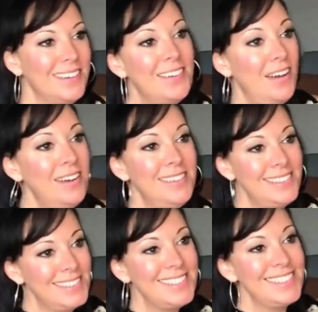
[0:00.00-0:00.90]
God
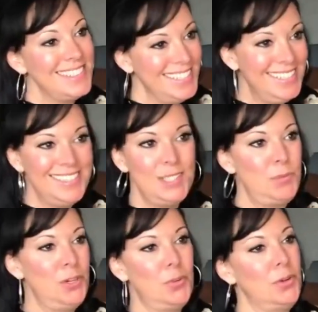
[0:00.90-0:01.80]
is in the
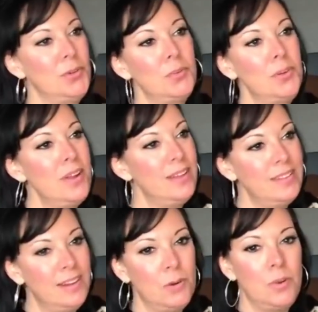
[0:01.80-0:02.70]
spirit world. We're
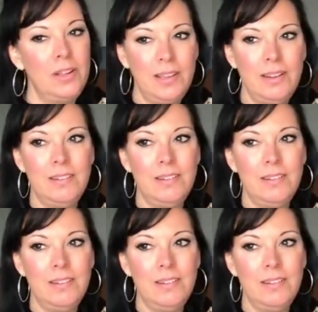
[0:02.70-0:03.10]
not there. We're